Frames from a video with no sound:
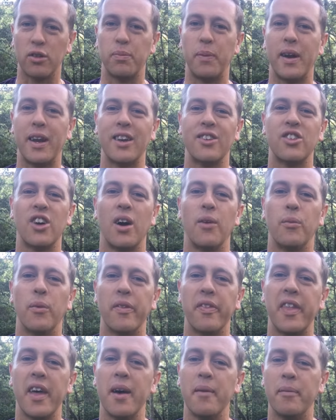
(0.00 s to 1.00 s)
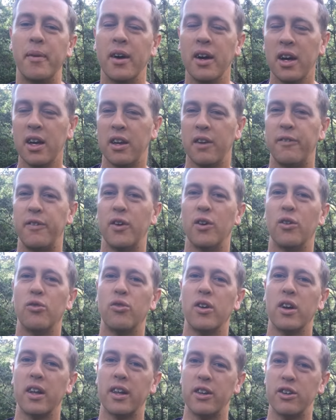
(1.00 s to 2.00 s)
spending time with them. You feel
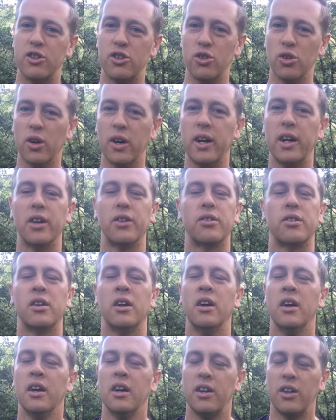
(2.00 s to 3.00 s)
really joyous,